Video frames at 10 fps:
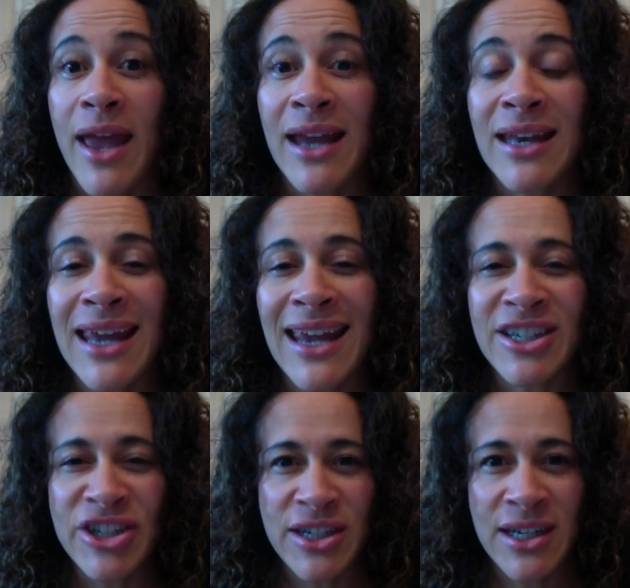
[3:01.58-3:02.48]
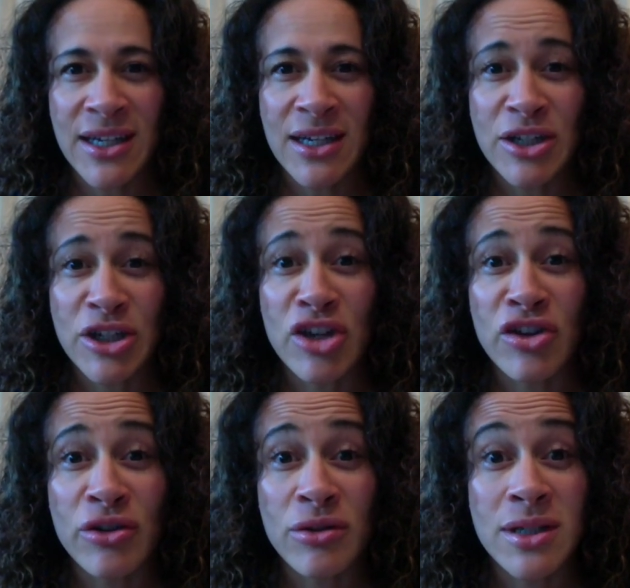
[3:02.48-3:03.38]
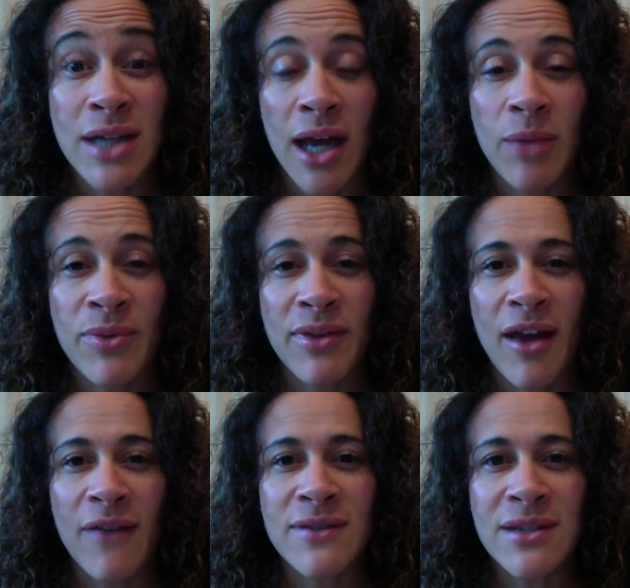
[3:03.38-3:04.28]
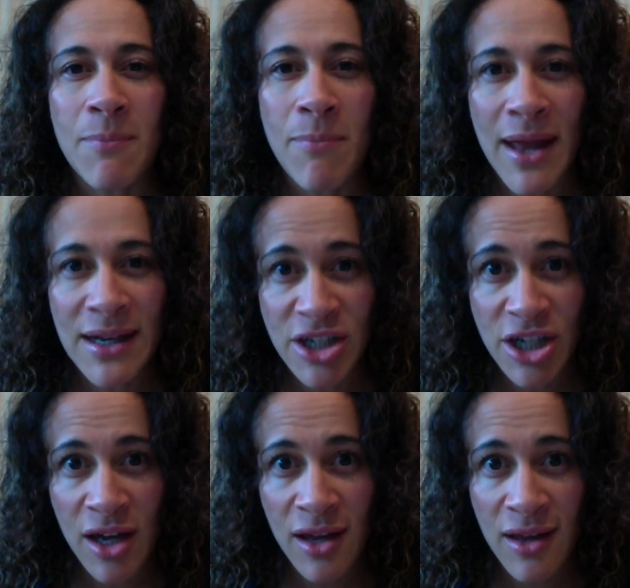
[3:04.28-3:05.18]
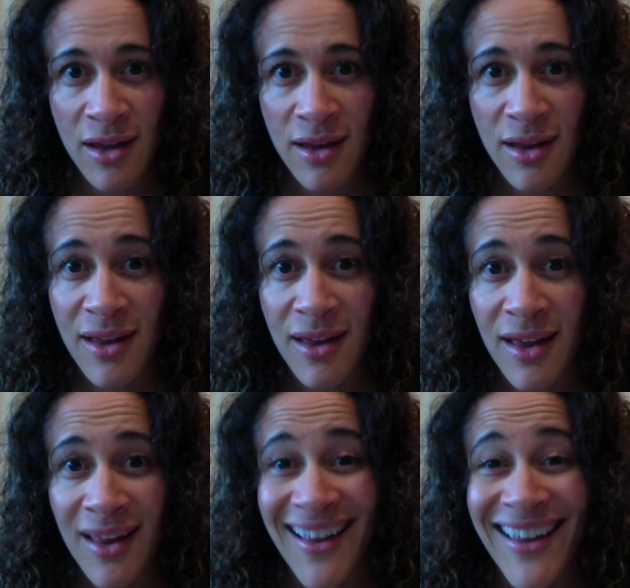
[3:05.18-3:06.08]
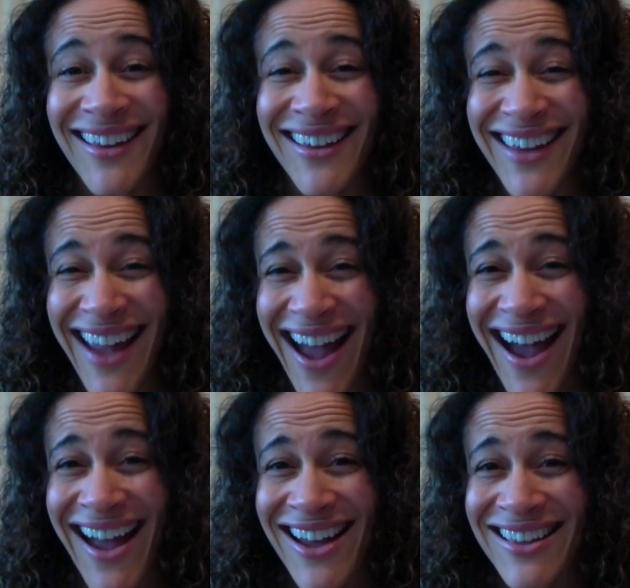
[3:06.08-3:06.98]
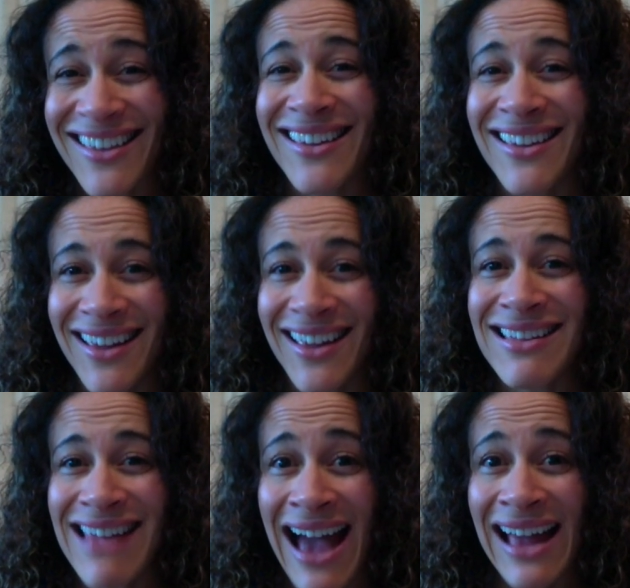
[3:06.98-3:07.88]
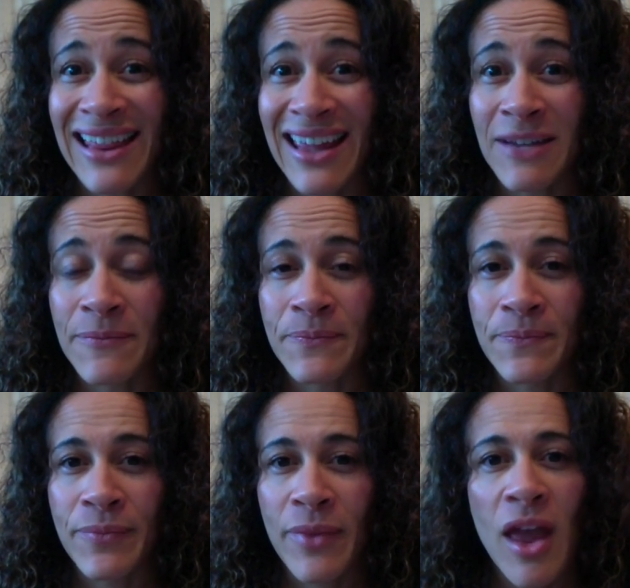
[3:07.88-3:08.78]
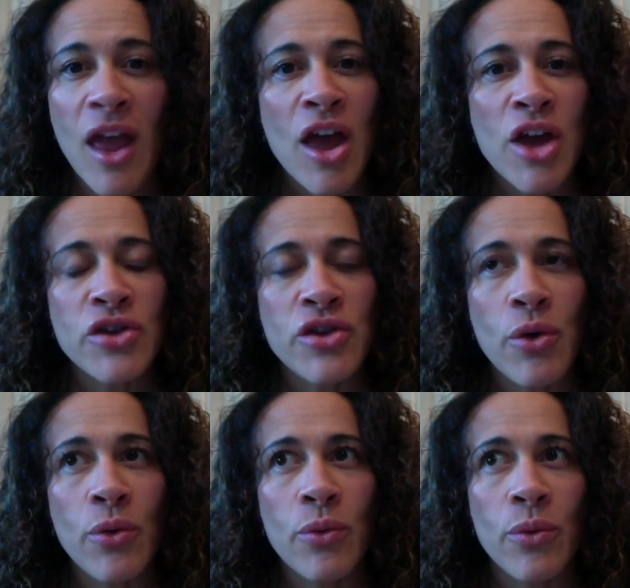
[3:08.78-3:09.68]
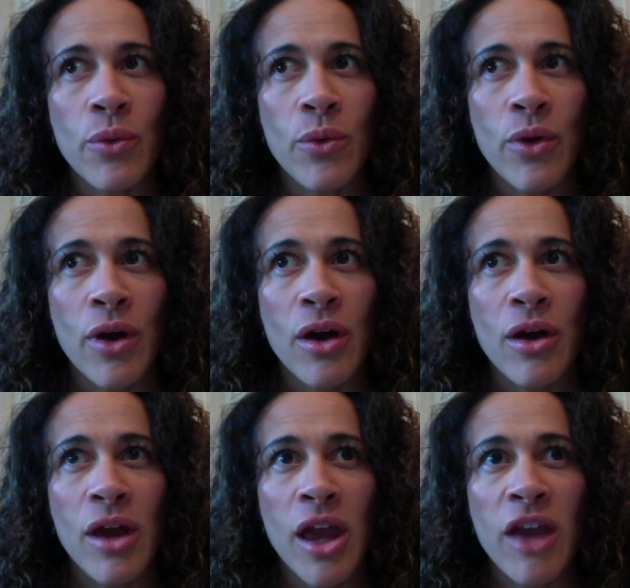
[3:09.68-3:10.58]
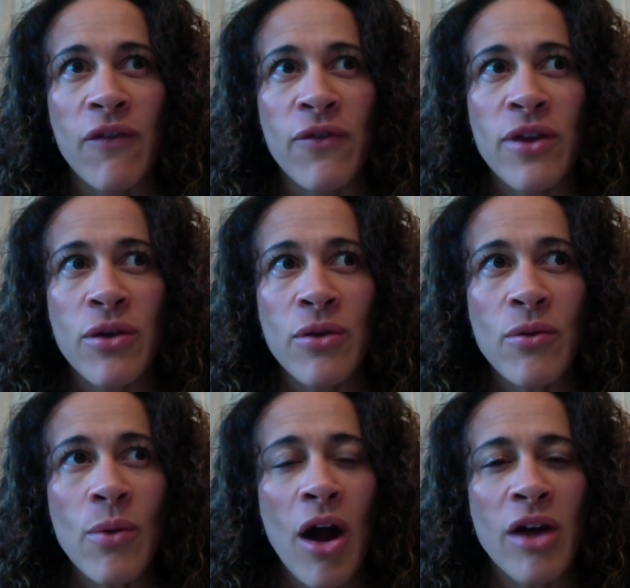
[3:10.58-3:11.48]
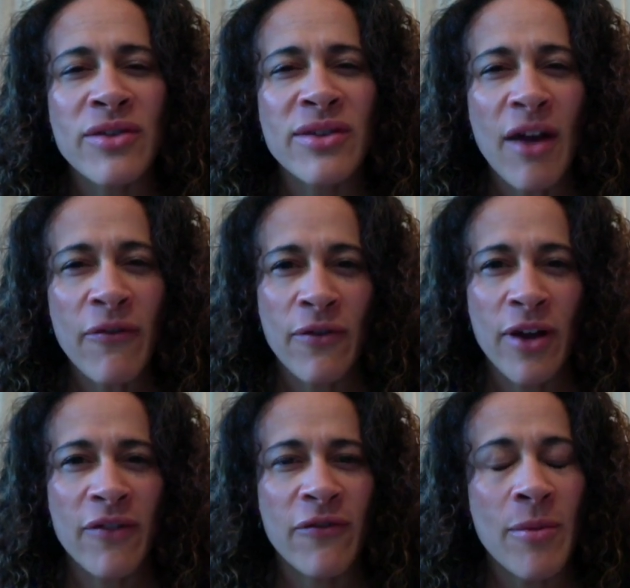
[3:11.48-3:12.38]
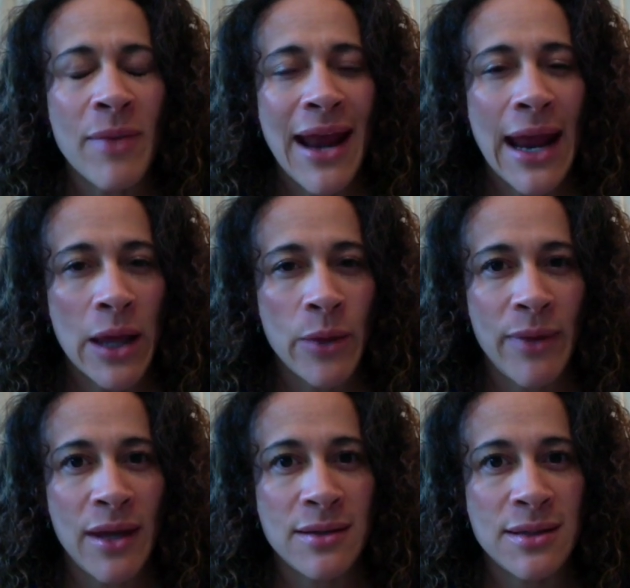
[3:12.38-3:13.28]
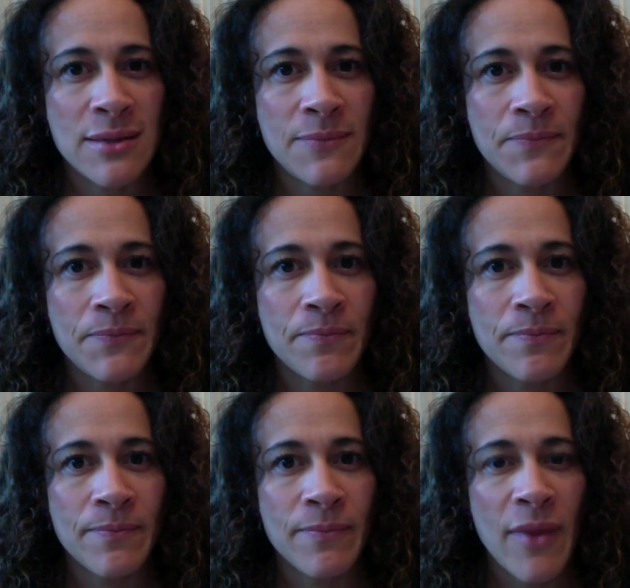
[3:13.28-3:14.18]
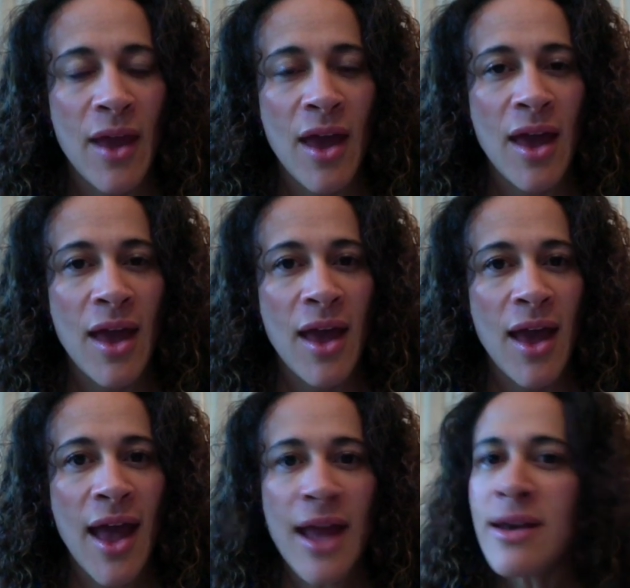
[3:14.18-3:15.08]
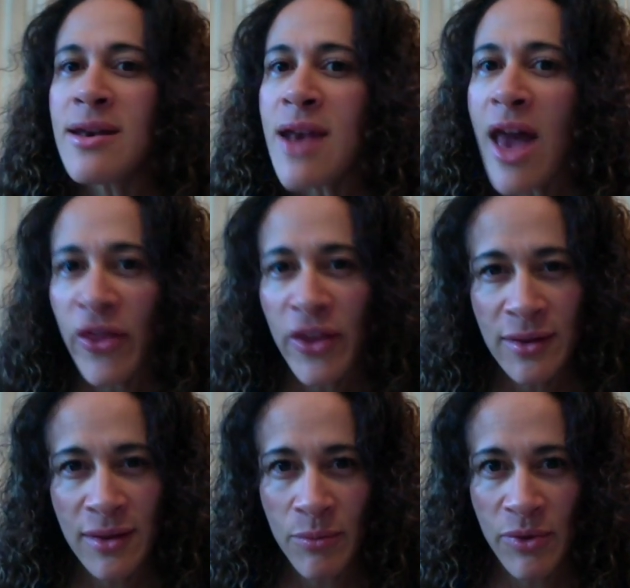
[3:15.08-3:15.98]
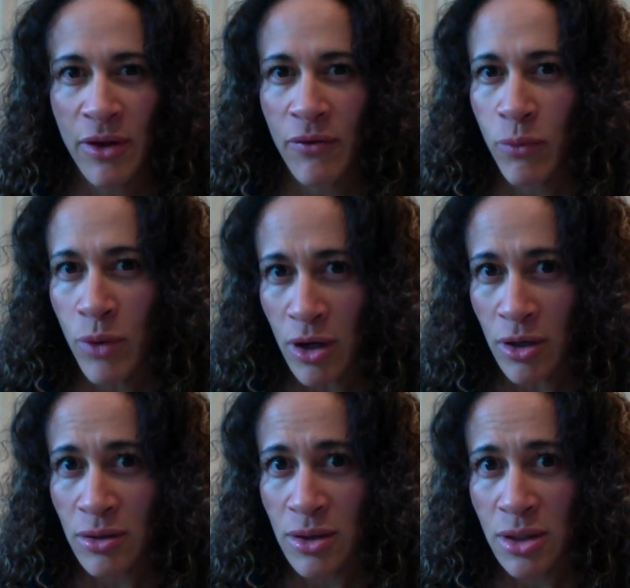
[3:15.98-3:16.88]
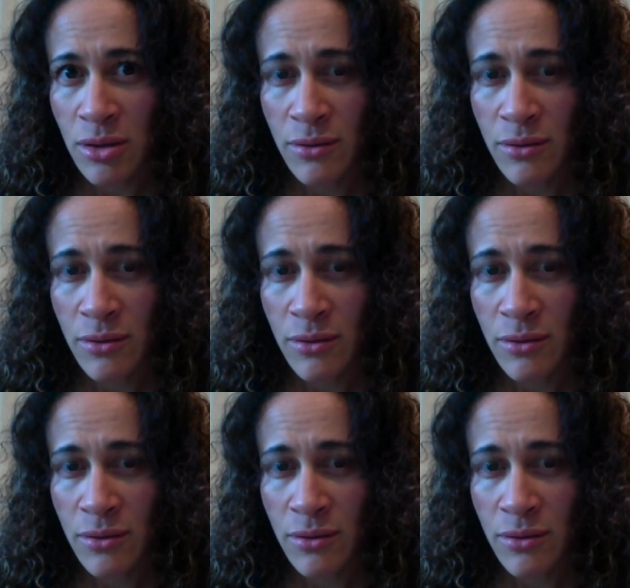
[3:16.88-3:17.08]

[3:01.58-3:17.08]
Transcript: ADHD to certain types of dementia? Yeah, exactly. So, if you are suffering from an ailment and nothing seems to have worked,